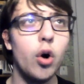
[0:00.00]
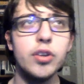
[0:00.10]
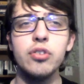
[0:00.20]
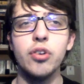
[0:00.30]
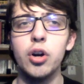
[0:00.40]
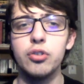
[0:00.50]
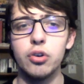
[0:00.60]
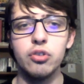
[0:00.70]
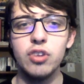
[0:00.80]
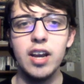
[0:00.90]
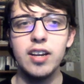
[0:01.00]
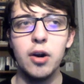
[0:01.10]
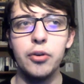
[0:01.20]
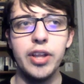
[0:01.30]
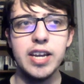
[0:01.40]
All these songs are stand
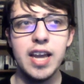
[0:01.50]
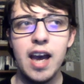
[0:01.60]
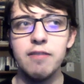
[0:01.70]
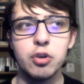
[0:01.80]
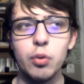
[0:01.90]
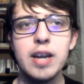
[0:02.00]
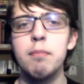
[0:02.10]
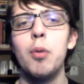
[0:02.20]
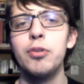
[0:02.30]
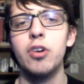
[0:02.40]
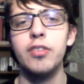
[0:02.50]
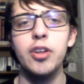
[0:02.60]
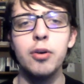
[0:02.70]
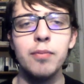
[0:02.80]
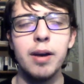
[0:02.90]
out and they have great moments
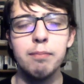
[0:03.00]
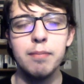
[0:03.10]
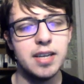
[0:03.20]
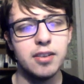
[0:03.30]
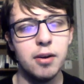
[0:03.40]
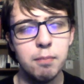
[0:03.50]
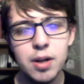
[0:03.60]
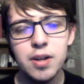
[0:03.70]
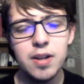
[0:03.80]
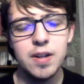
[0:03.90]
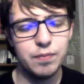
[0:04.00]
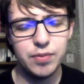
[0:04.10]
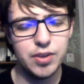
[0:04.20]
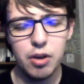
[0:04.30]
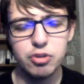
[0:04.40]
on them that make them,
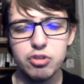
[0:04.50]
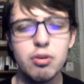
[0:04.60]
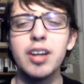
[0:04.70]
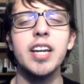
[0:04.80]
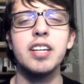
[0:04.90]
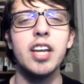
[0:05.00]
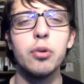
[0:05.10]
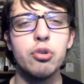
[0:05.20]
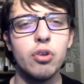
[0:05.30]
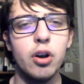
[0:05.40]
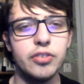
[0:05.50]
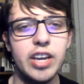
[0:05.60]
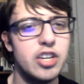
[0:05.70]
just again, killer songs.